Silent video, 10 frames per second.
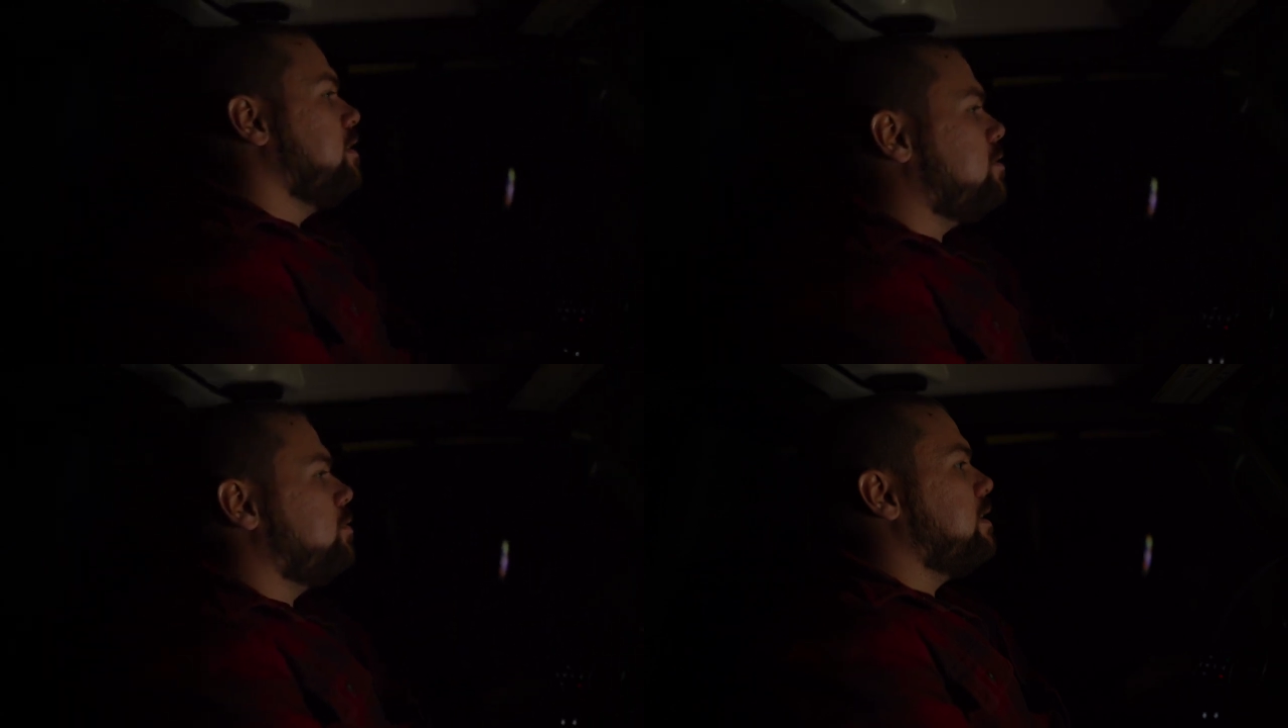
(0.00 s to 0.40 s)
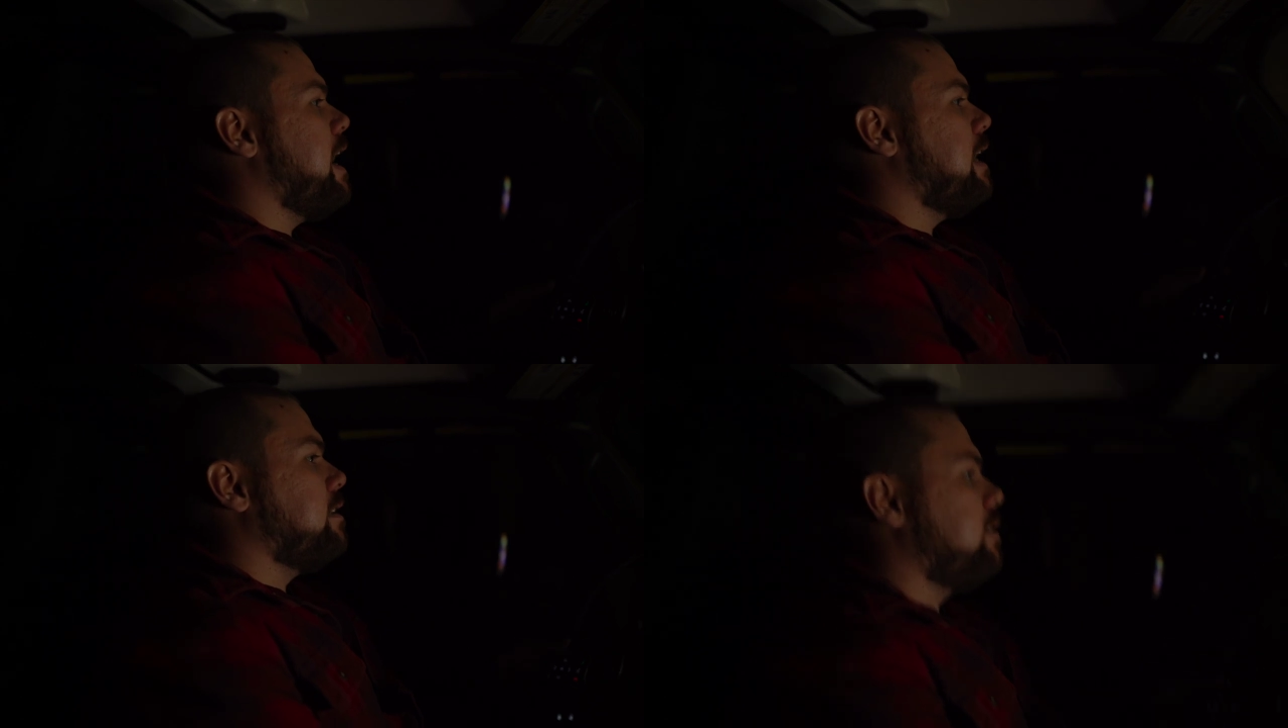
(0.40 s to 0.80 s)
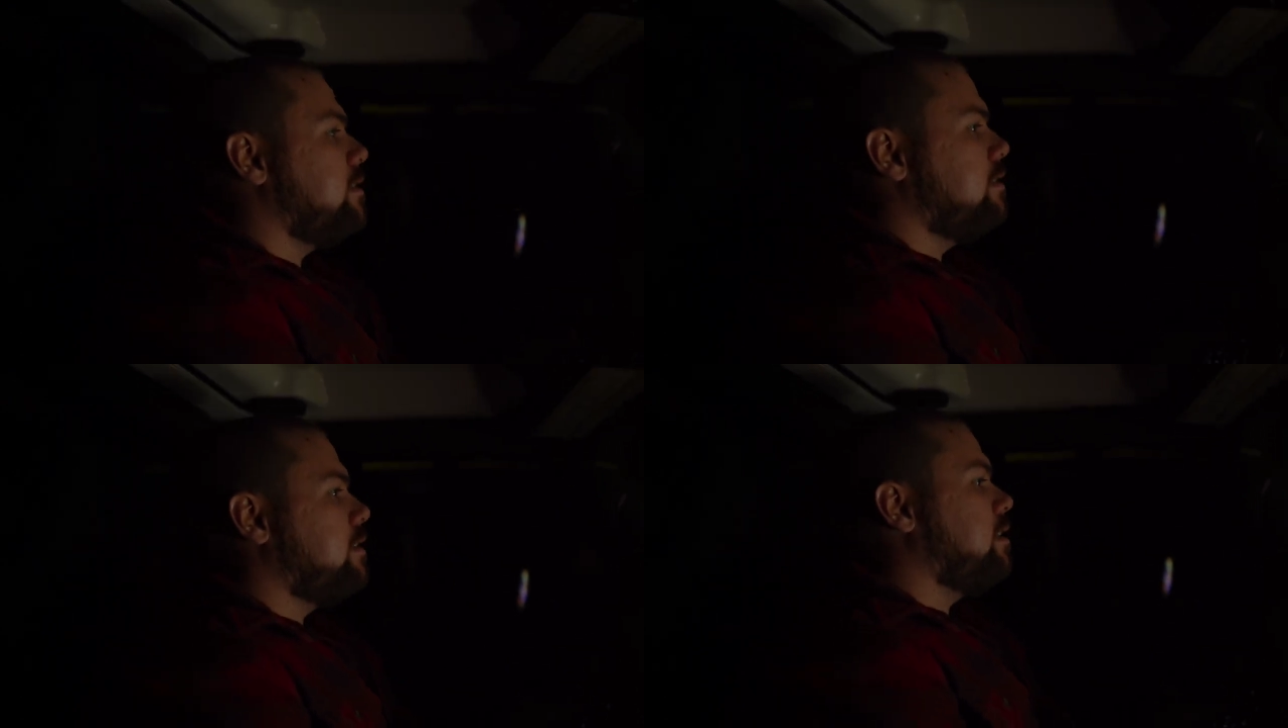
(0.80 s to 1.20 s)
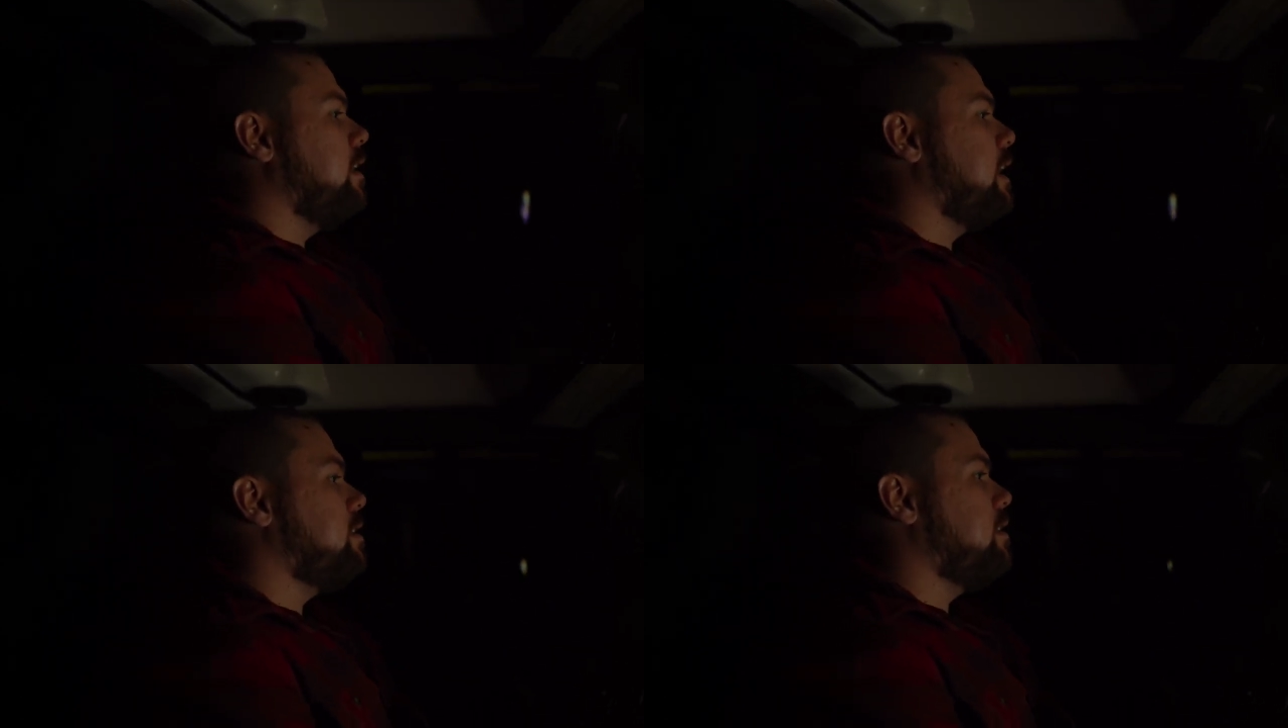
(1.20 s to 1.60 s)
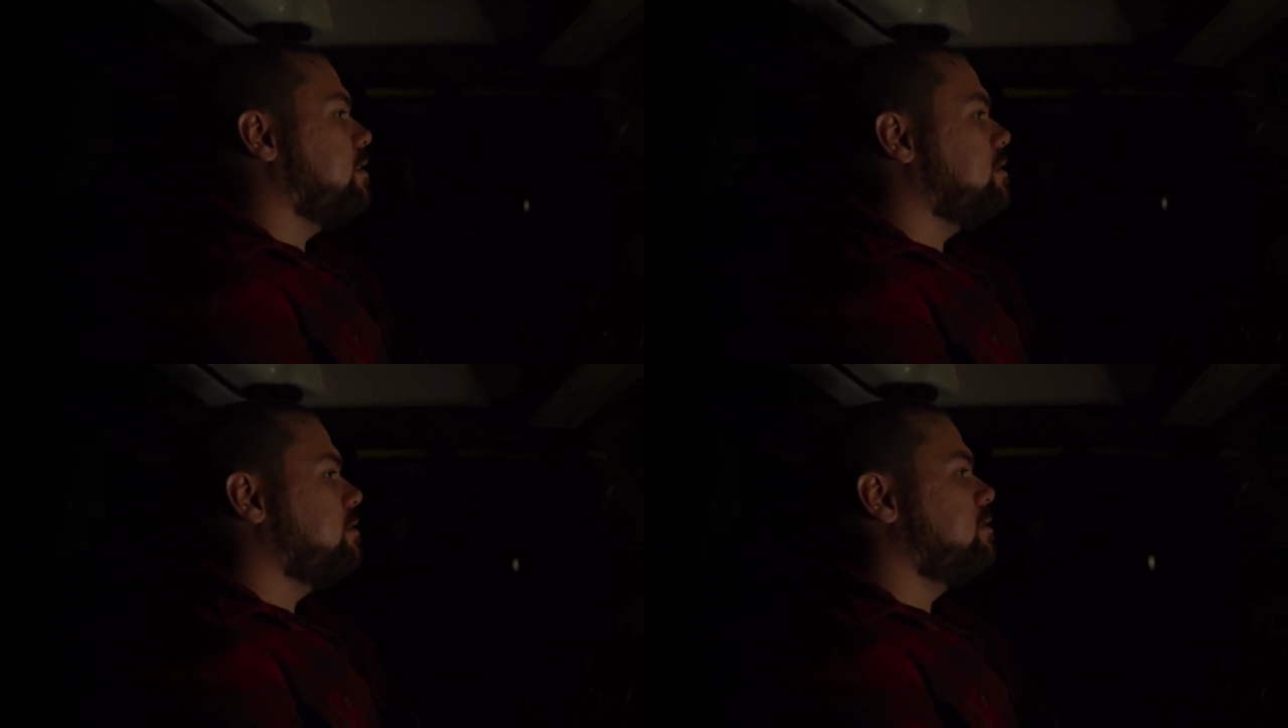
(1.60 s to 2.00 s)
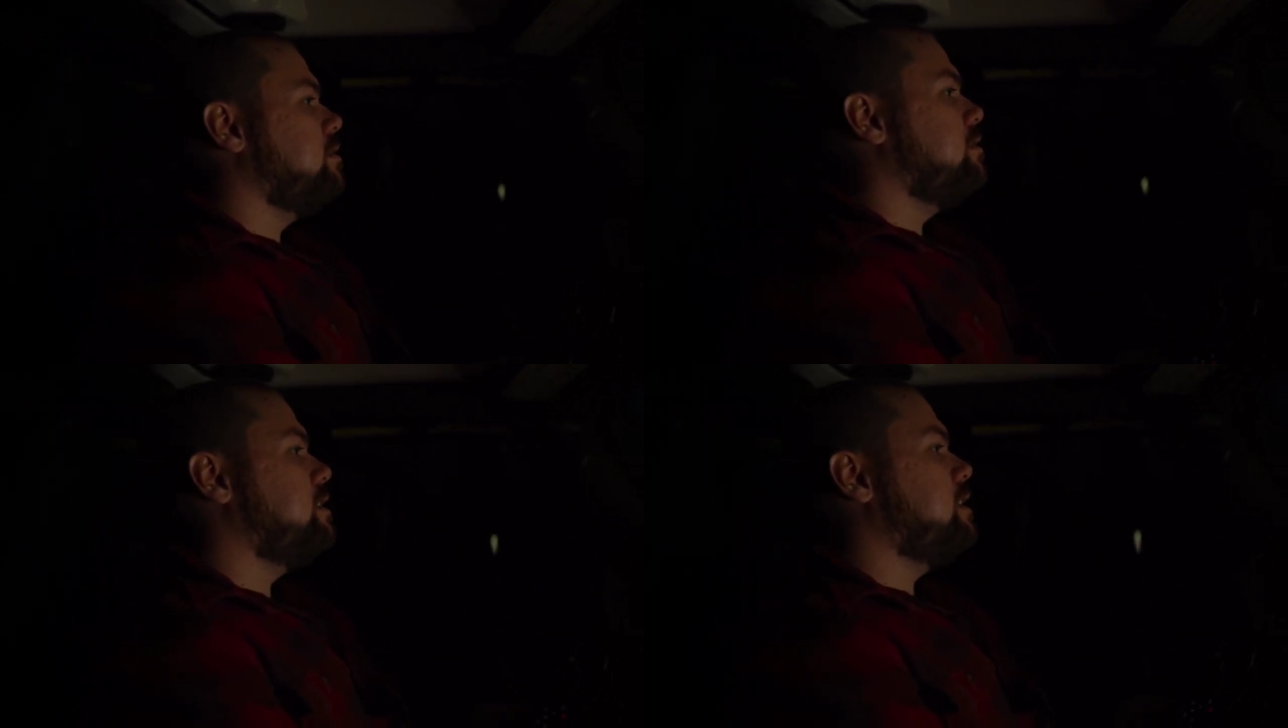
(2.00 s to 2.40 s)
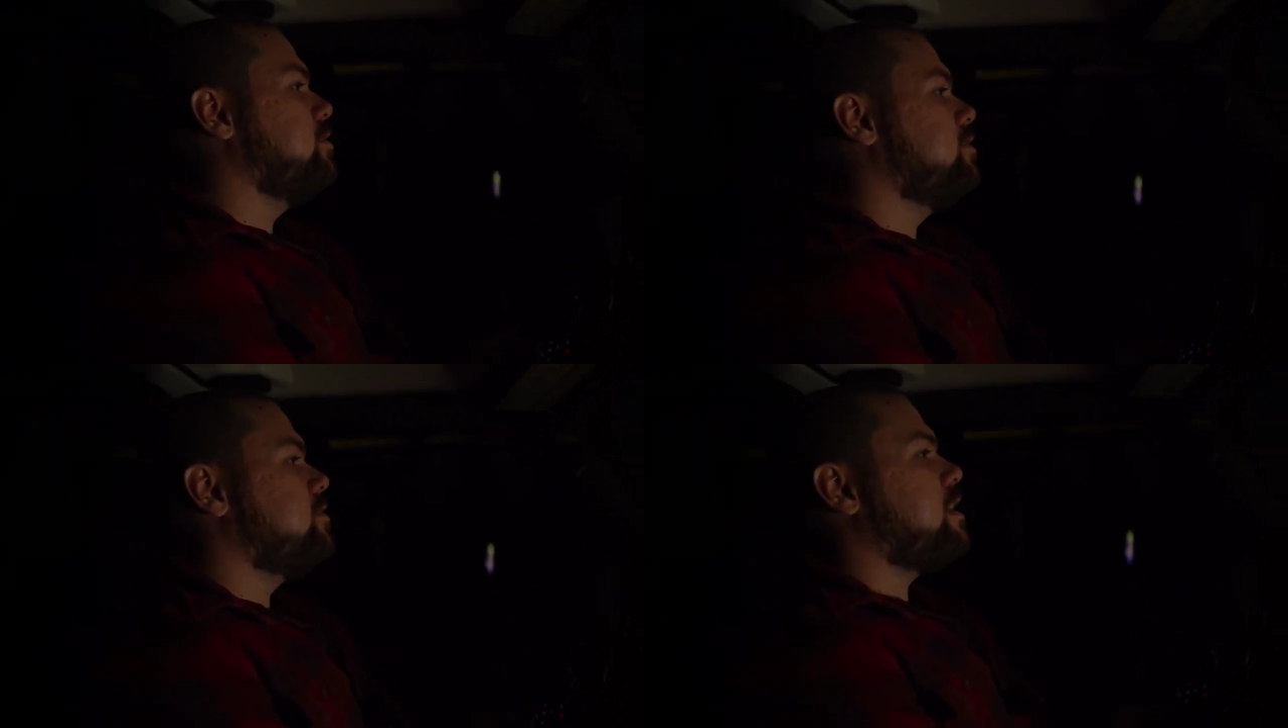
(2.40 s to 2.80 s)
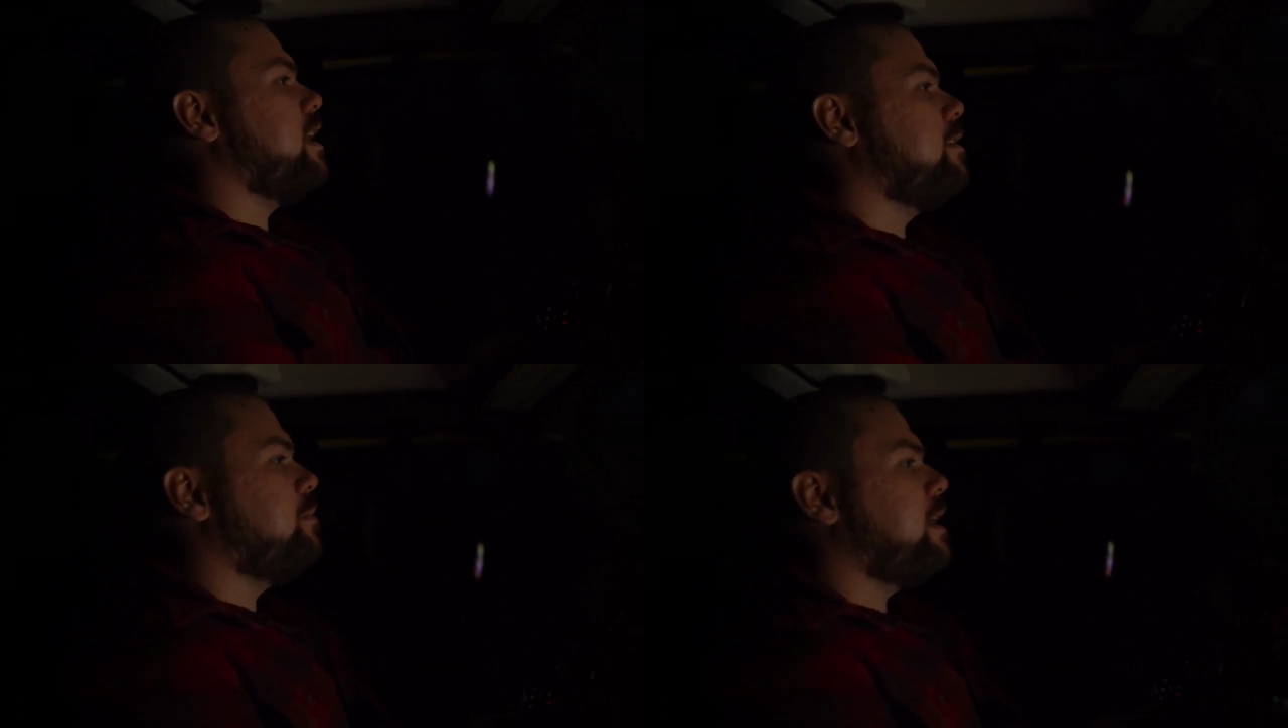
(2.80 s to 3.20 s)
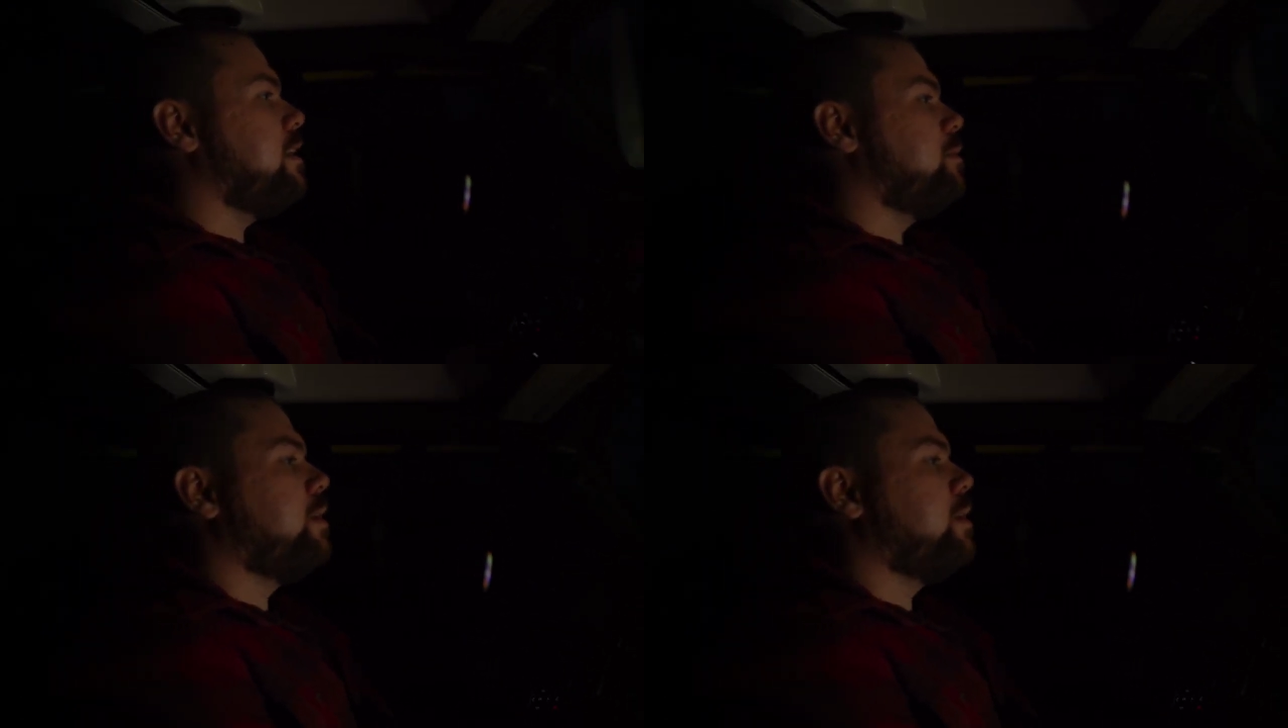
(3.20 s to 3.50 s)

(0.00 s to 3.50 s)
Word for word: doing that and collecting deers and making